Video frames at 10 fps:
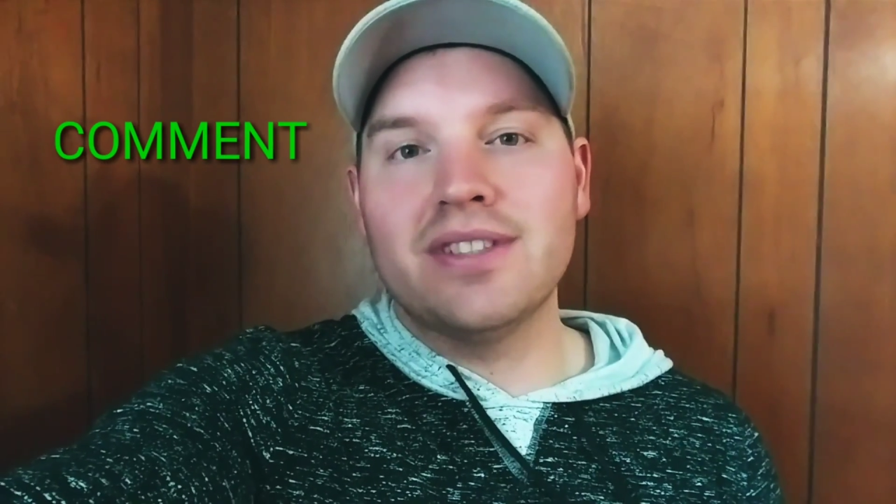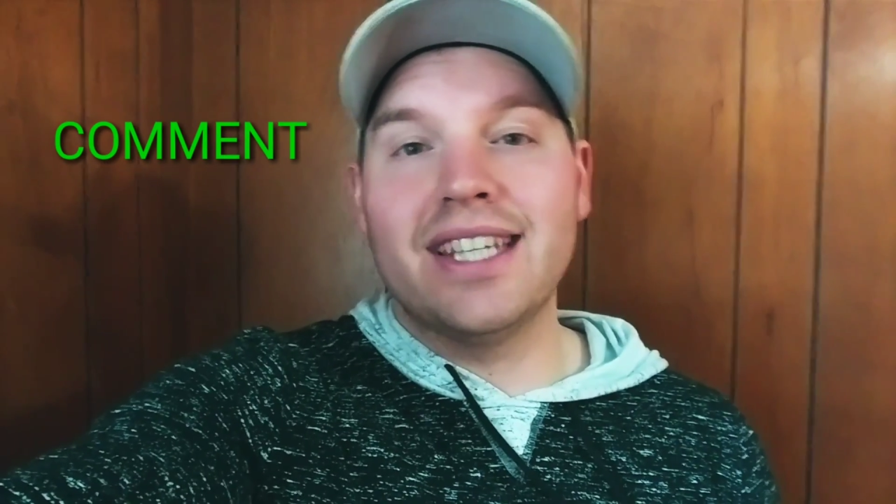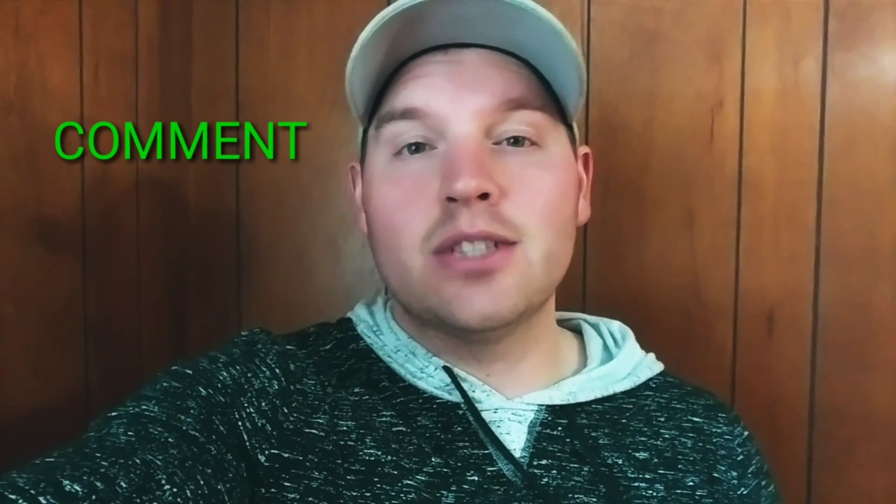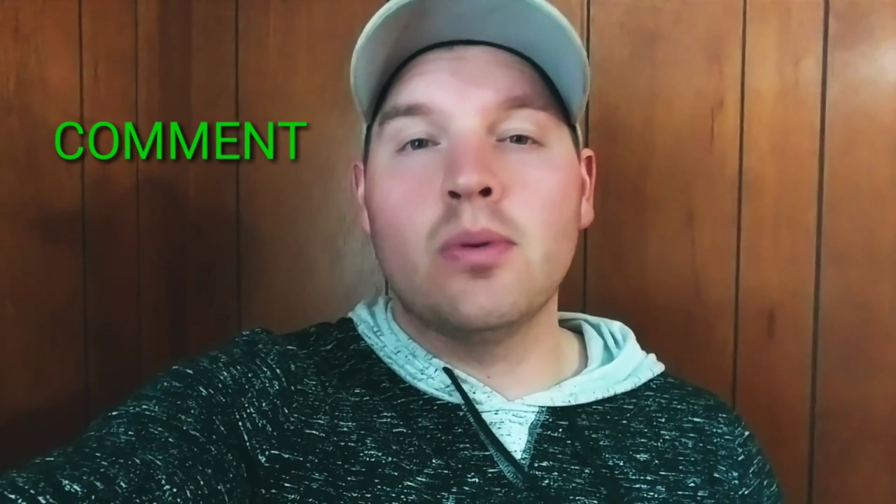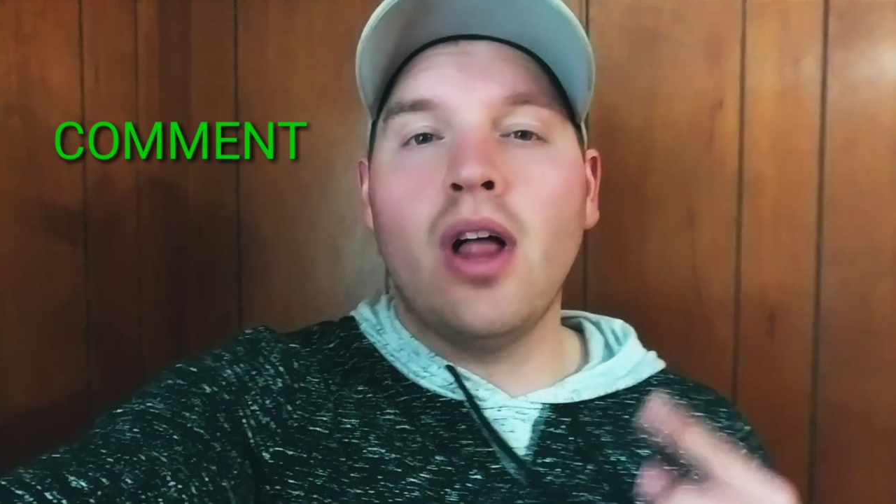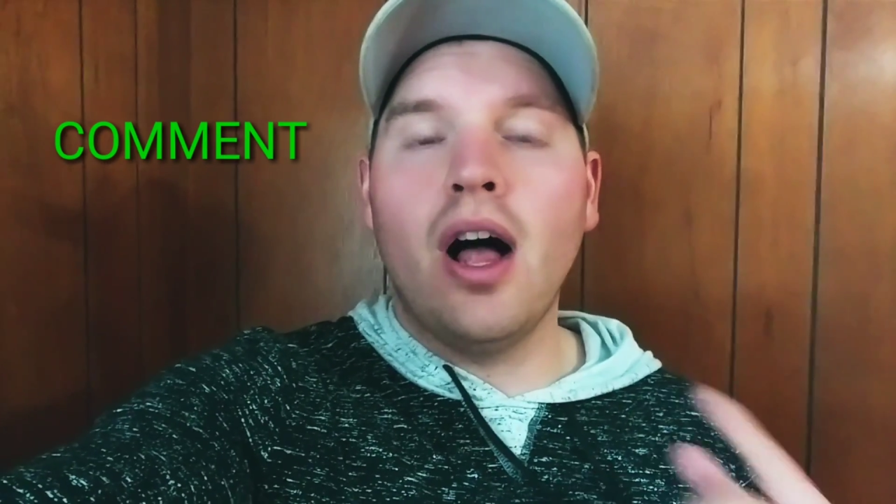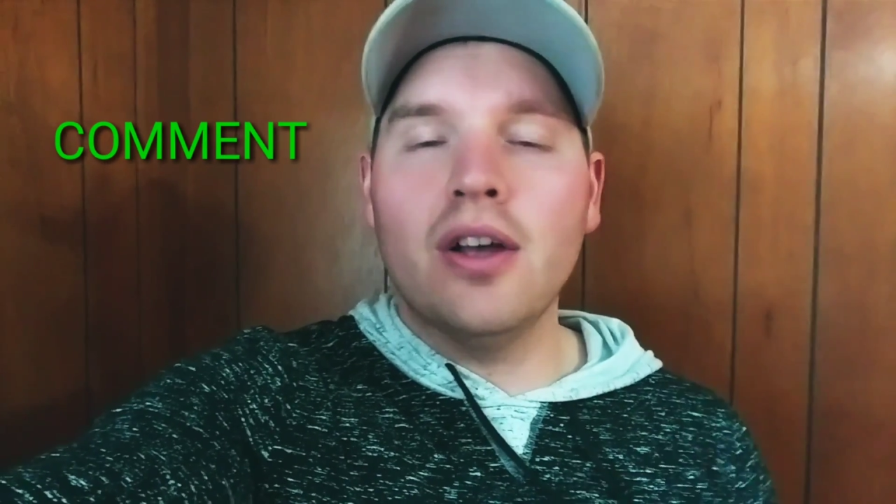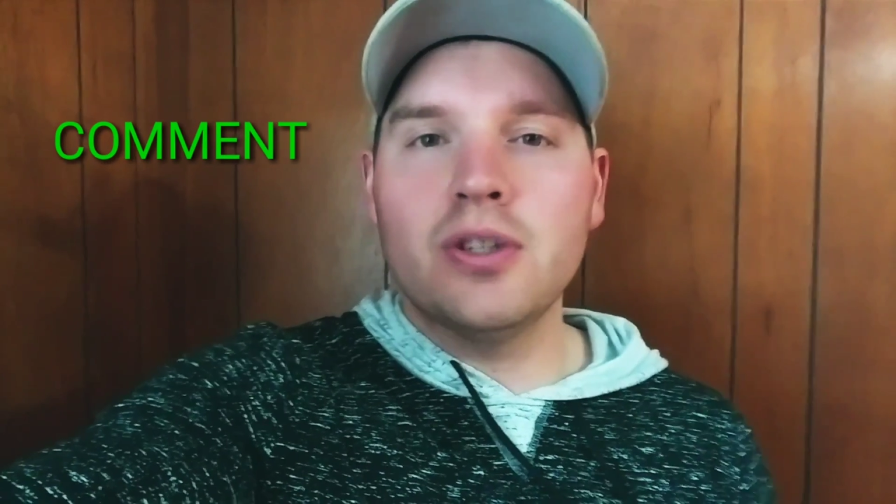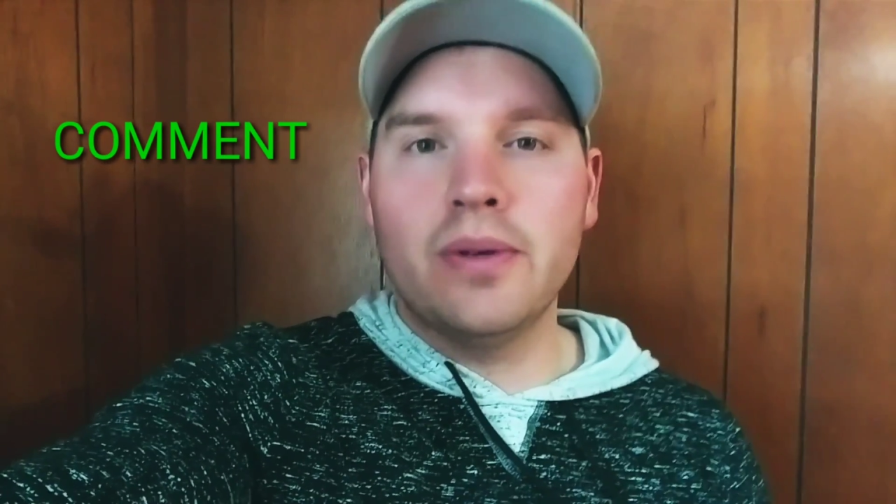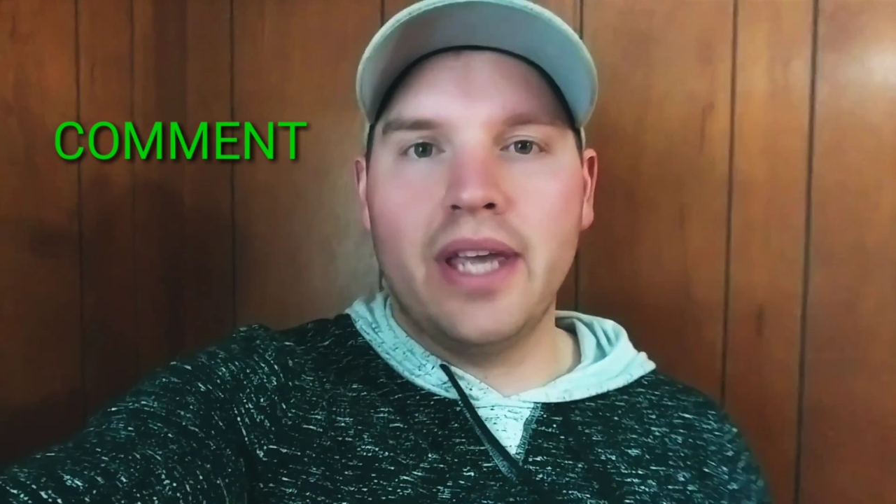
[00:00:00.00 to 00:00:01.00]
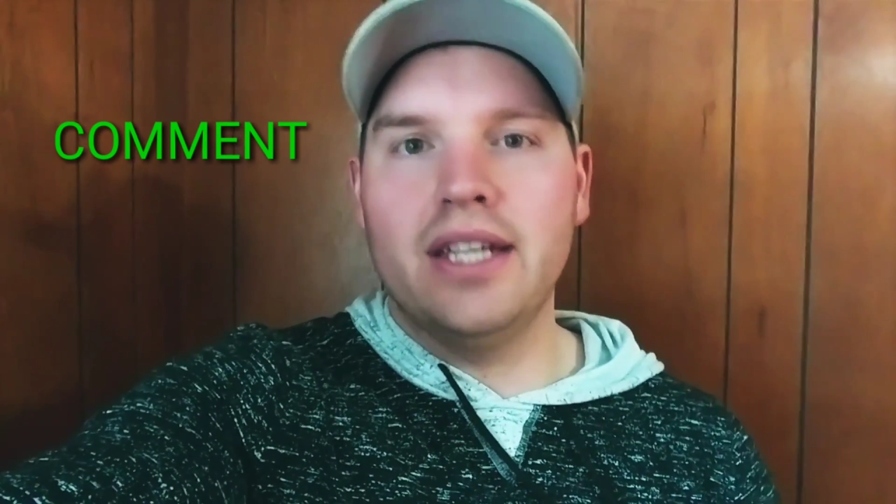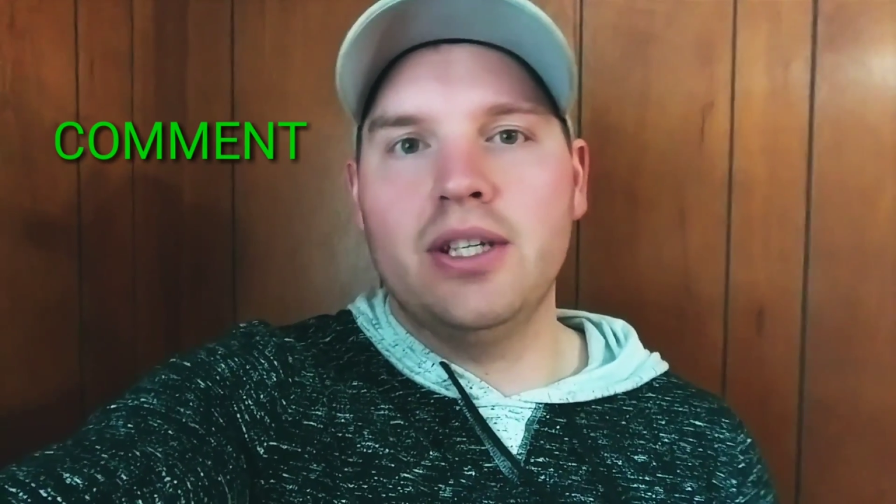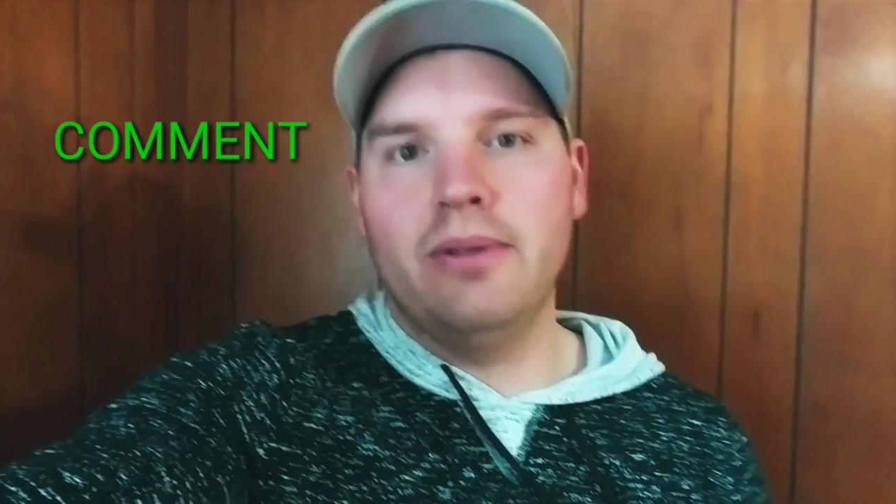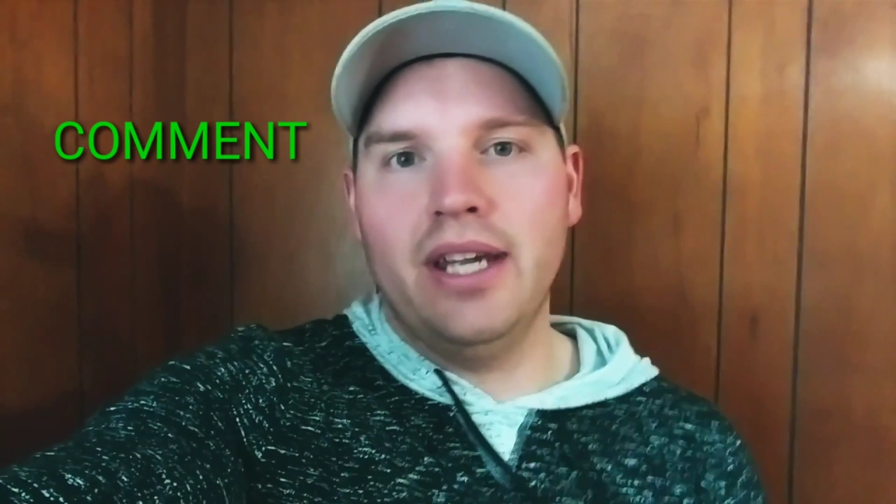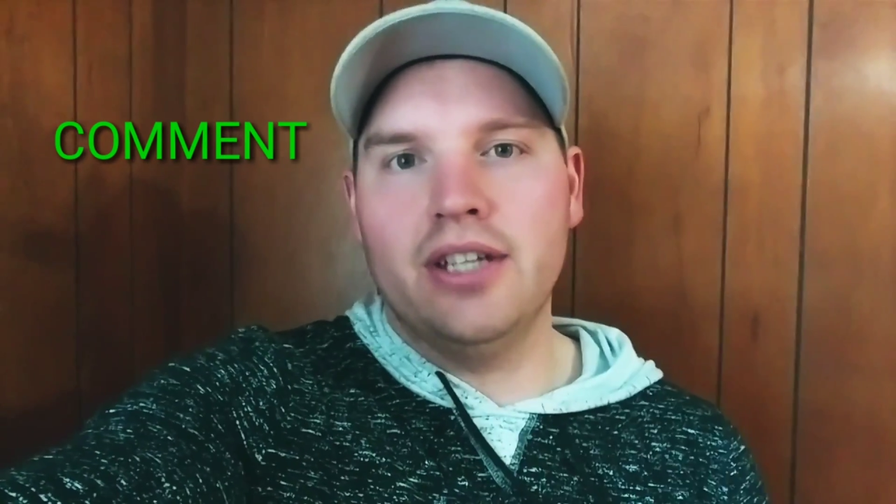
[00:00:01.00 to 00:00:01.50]
and this will also gain
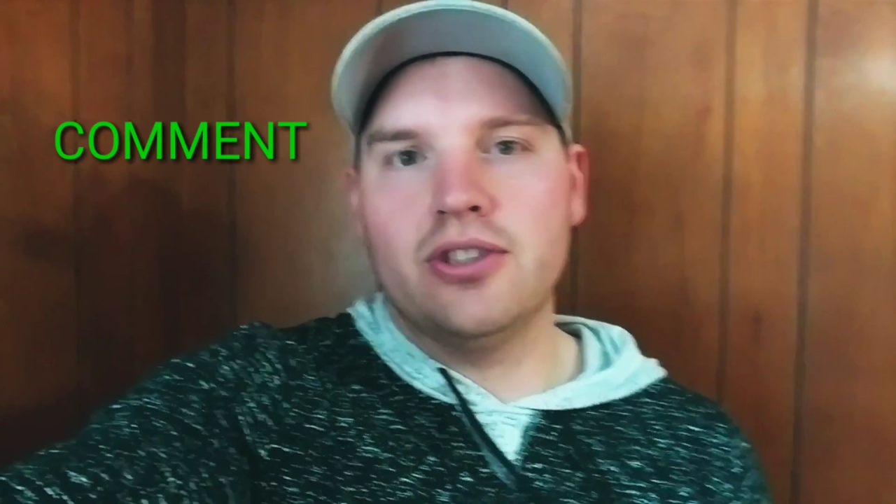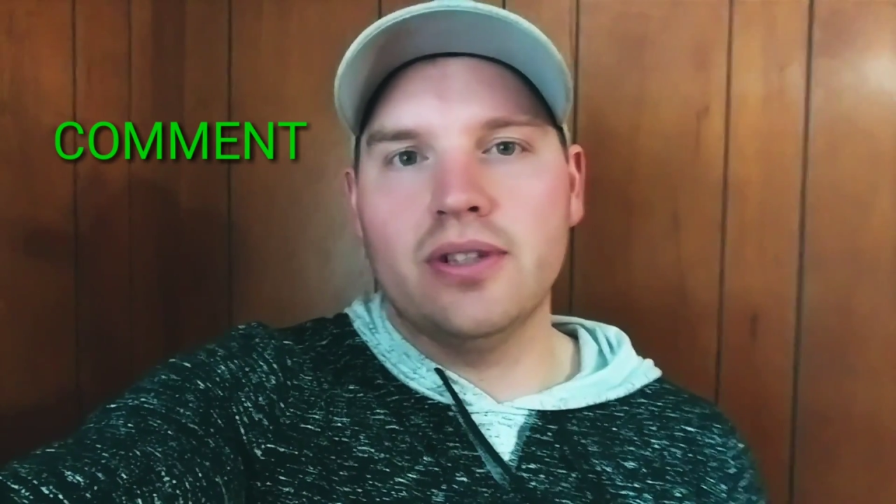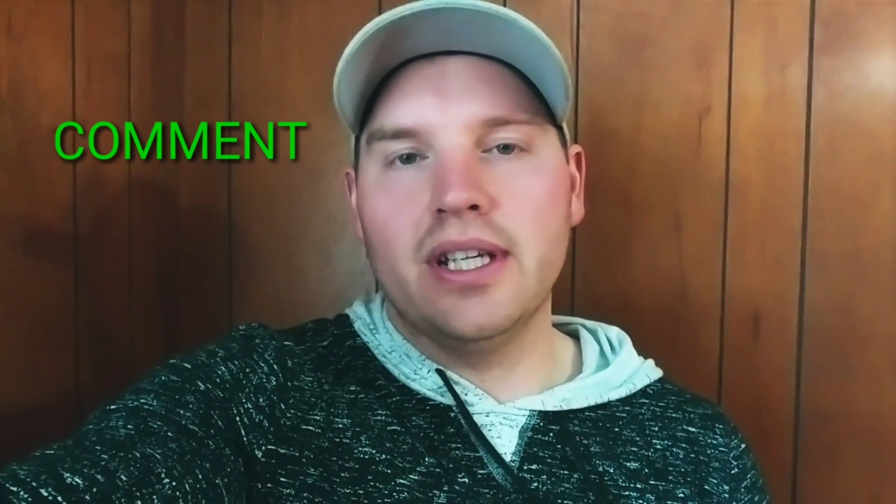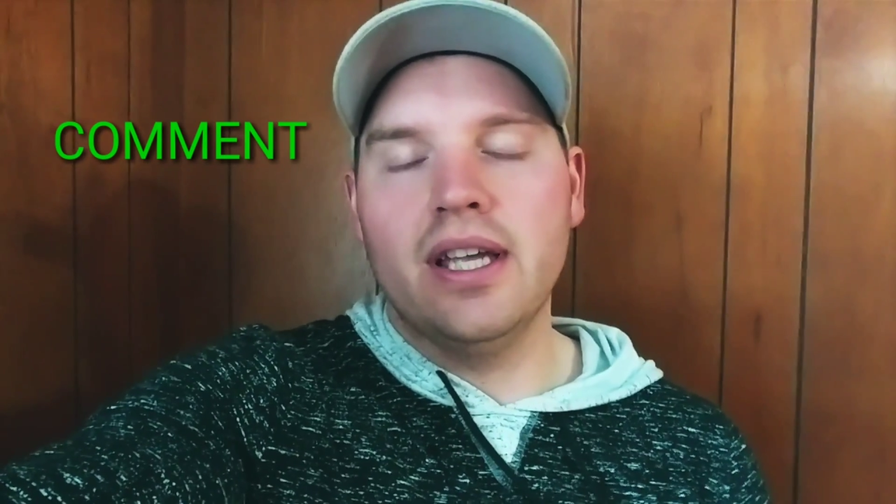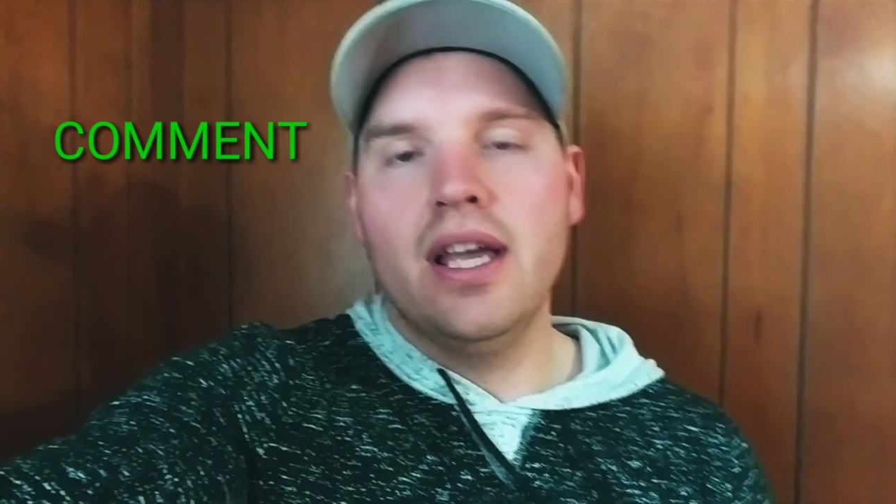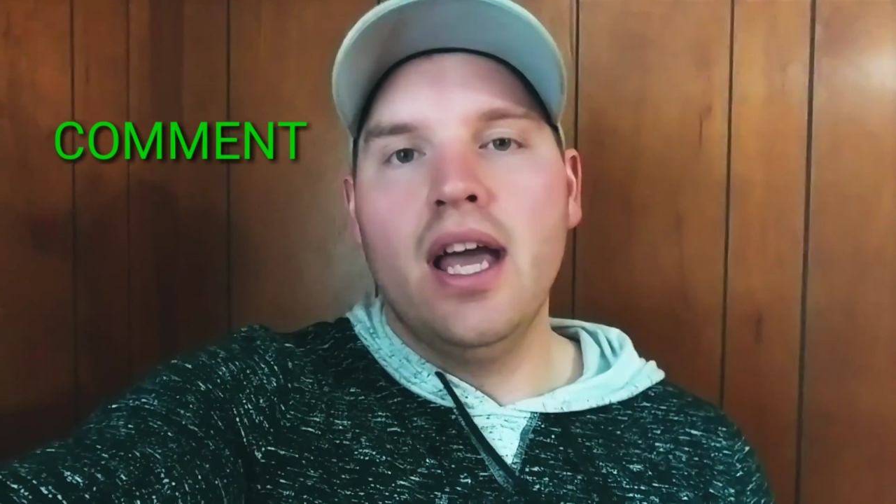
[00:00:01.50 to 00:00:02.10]
you an entry.